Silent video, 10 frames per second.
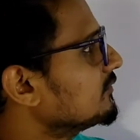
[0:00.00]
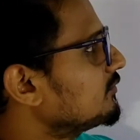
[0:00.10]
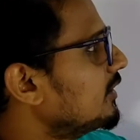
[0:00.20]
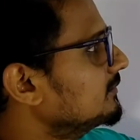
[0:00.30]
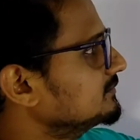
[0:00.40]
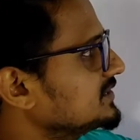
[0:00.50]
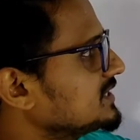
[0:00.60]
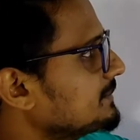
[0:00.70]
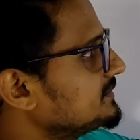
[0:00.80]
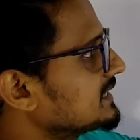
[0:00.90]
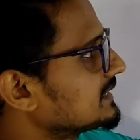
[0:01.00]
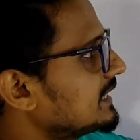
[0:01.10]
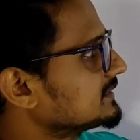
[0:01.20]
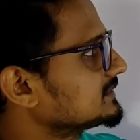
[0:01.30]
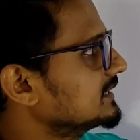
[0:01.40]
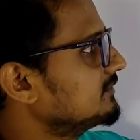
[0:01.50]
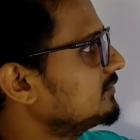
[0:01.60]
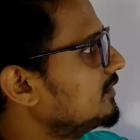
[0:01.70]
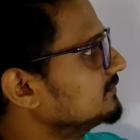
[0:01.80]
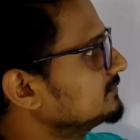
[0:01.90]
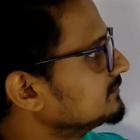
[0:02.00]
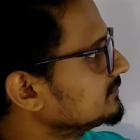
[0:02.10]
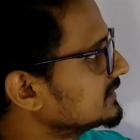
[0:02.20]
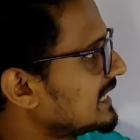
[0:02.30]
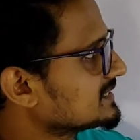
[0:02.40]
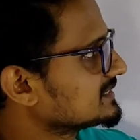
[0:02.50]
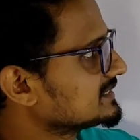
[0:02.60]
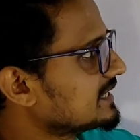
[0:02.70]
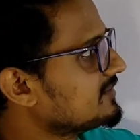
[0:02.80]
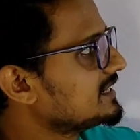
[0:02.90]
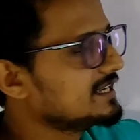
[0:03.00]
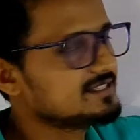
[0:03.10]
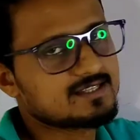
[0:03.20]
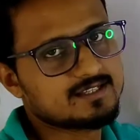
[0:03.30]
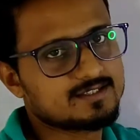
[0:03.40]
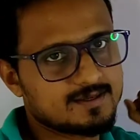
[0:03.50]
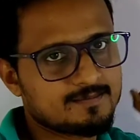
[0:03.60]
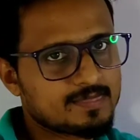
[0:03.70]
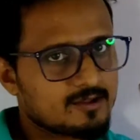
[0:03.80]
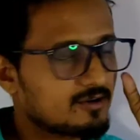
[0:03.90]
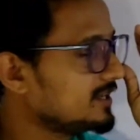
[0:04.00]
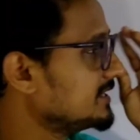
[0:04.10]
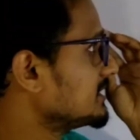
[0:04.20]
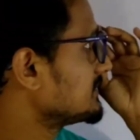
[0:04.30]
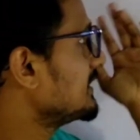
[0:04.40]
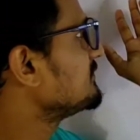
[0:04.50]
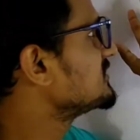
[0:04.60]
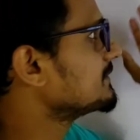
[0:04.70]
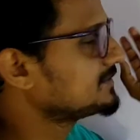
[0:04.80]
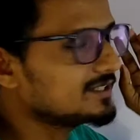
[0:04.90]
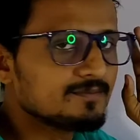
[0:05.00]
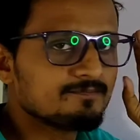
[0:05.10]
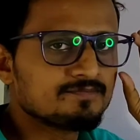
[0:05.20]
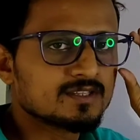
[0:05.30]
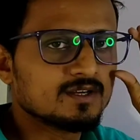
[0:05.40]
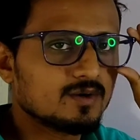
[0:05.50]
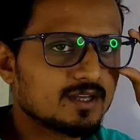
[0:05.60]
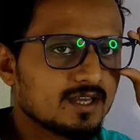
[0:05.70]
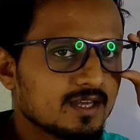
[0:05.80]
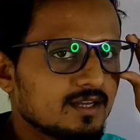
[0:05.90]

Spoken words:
from the chapter class 7 ICSE. Okay, it is 5th chapter. Okay,